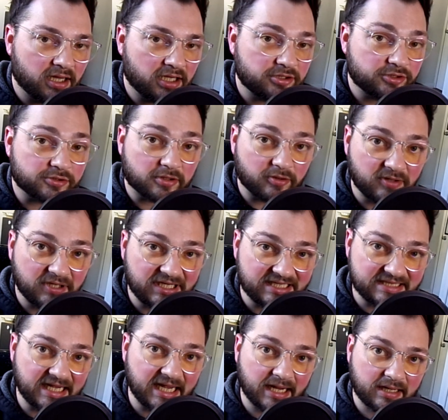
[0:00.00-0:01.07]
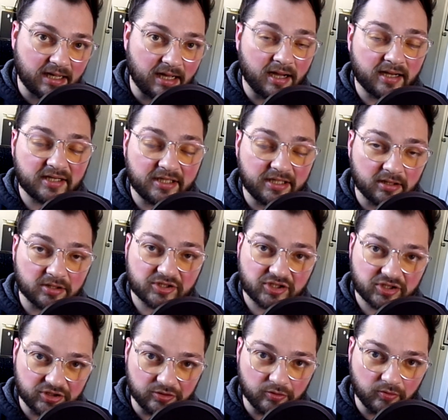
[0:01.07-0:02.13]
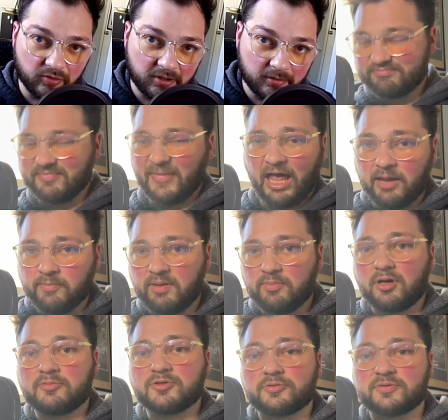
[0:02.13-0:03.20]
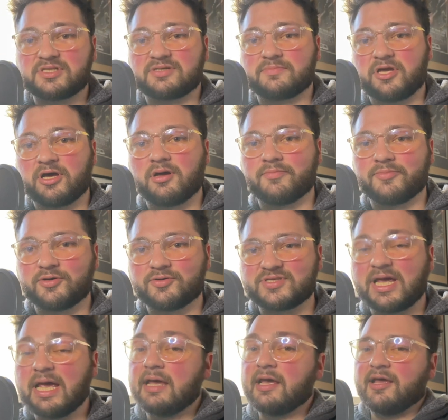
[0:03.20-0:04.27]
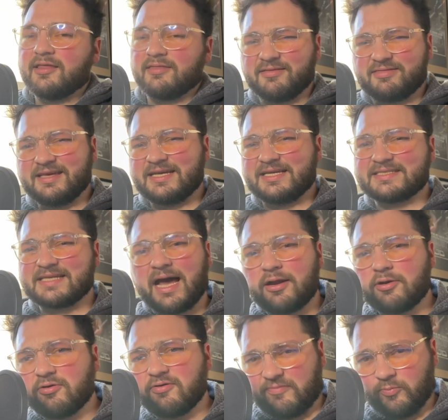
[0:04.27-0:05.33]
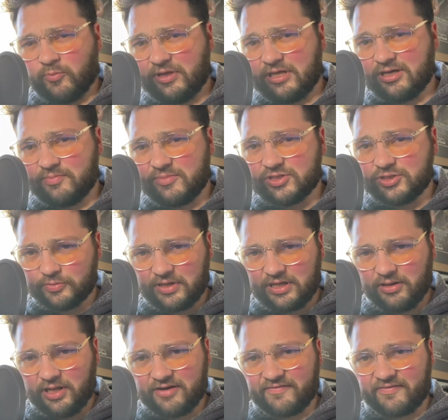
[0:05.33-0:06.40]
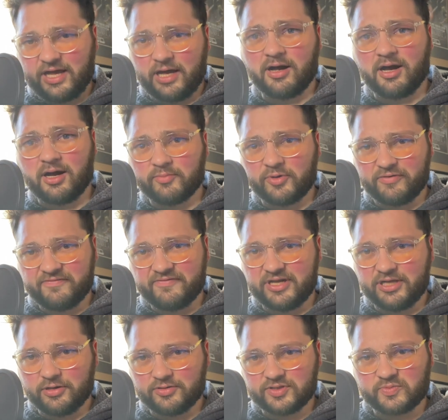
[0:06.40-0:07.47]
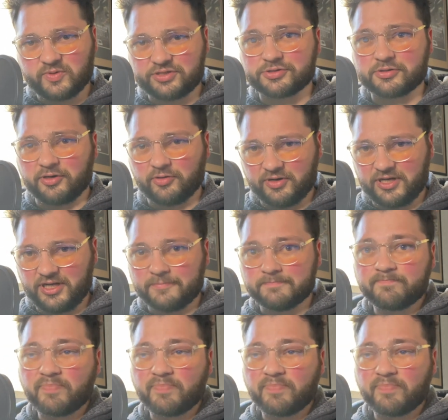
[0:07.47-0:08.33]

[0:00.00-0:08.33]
Dragunity deck on here soon and maybe I'll be doing some combos. The thing is, I don't know if I'm really going to be doing a lot of combo videos with Dragunity,